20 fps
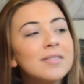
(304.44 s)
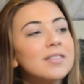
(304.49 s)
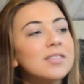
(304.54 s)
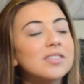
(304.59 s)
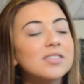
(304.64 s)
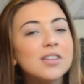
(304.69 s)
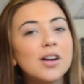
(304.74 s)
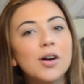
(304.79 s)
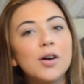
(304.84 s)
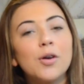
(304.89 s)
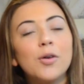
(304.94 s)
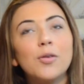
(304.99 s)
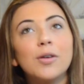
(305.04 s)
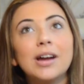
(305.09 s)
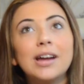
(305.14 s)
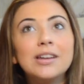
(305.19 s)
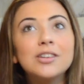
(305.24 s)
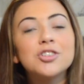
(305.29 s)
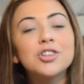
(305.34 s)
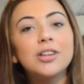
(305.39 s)
So
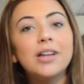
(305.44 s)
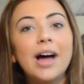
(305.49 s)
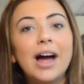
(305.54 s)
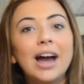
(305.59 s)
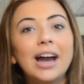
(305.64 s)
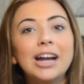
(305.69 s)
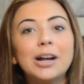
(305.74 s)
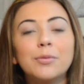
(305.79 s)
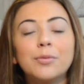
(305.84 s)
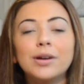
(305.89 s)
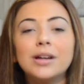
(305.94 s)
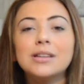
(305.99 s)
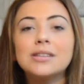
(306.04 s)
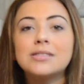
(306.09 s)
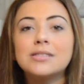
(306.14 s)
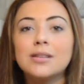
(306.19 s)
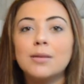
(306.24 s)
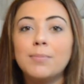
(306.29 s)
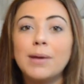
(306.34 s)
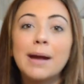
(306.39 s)
in July, I
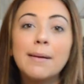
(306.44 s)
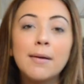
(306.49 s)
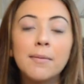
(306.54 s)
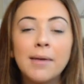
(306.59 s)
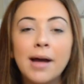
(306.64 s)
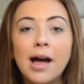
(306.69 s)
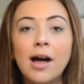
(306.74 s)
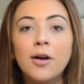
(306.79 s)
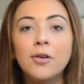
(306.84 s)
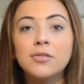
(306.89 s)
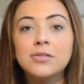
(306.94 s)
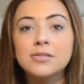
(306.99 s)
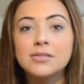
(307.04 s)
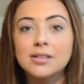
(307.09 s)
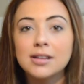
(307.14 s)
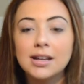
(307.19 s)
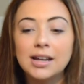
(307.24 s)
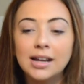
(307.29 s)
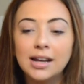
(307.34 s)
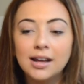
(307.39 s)
went to Bama
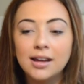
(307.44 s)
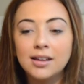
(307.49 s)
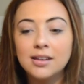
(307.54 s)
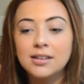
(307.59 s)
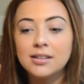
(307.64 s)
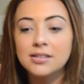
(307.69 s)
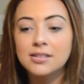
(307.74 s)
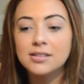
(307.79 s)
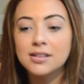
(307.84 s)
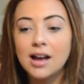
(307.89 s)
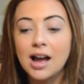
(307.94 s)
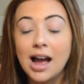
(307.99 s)
Bound and